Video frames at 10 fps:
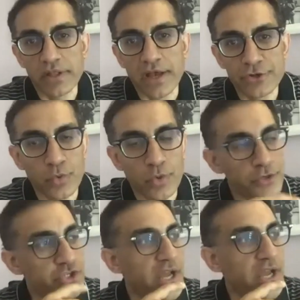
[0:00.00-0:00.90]
I do want
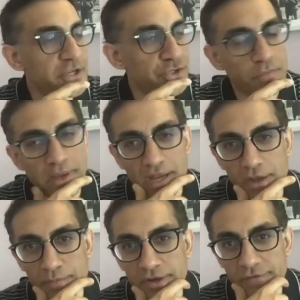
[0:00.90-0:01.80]
to challenge you back a
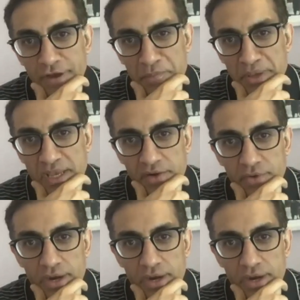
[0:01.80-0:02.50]
bit, if I may, right?